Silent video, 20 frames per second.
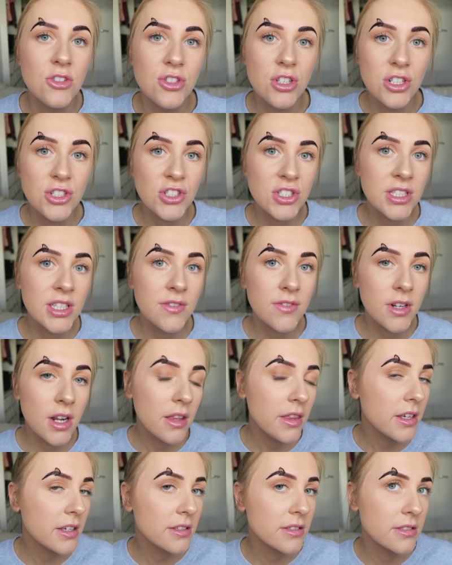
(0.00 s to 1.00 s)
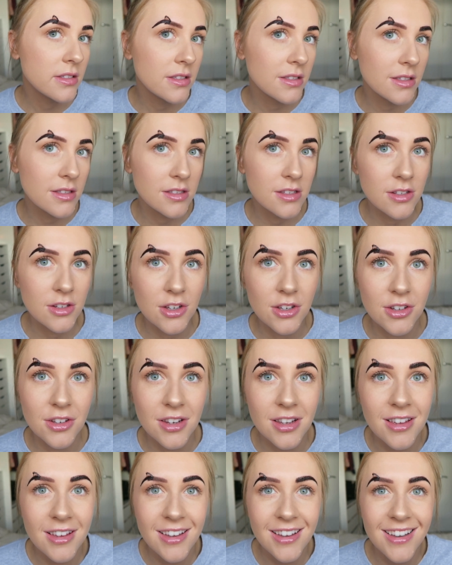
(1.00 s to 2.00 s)
Should I just leave it like this? Does this look
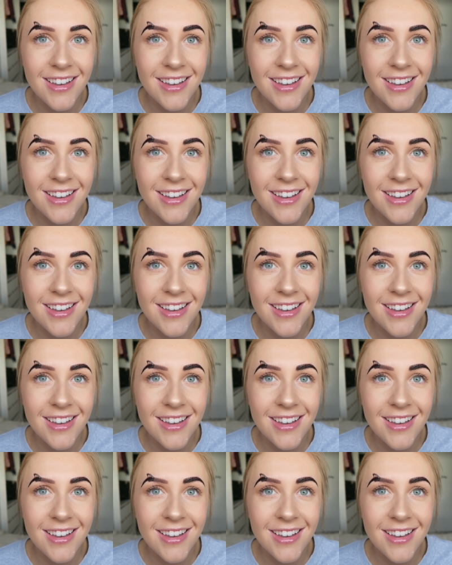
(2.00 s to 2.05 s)
good?